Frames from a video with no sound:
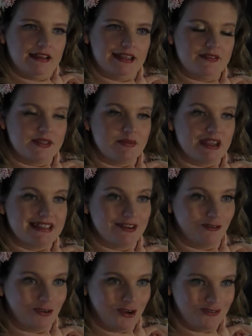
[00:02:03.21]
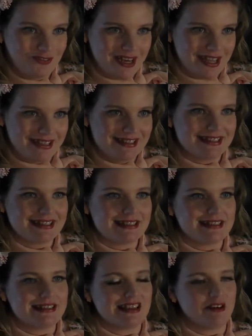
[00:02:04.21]
gives me self-confidence,
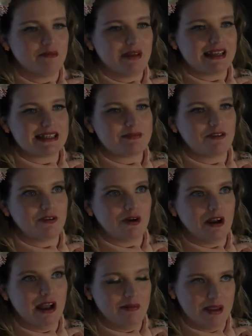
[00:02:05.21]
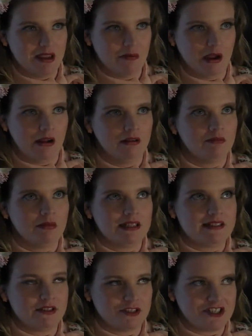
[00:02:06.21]
makes me feel happy about my
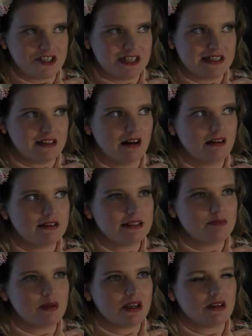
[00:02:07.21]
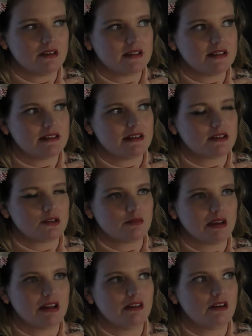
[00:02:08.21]
surgery scars, because it took
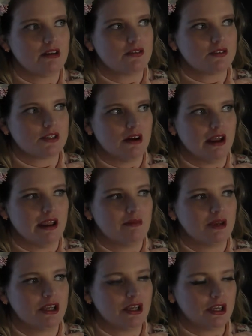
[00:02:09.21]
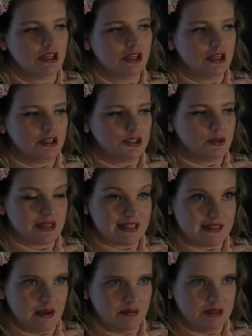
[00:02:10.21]
me a lot of time to
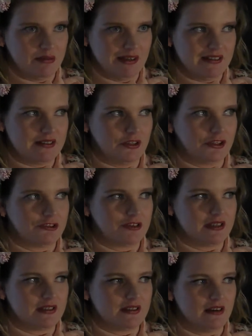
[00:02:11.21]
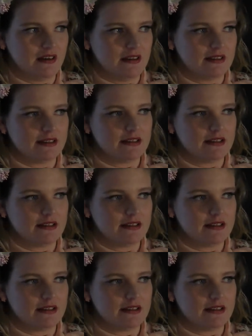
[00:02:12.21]
accept my surgery scars